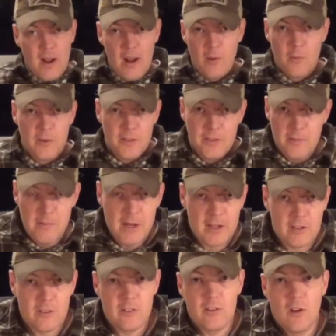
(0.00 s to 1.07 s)
around with the
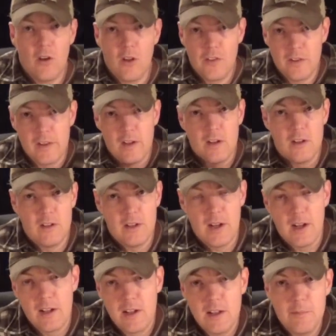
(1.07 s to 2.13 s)
mix and all the
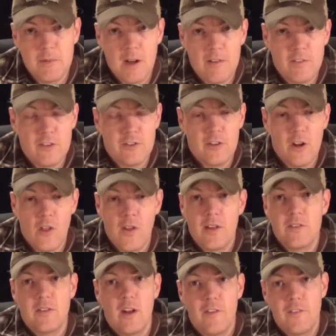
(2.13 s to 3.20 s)
little clip covers and all
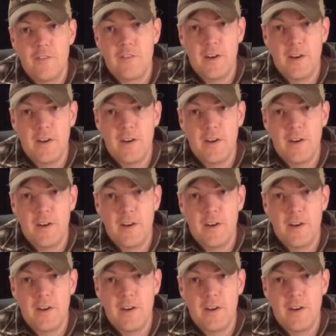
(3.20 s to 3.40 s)
that stuff, and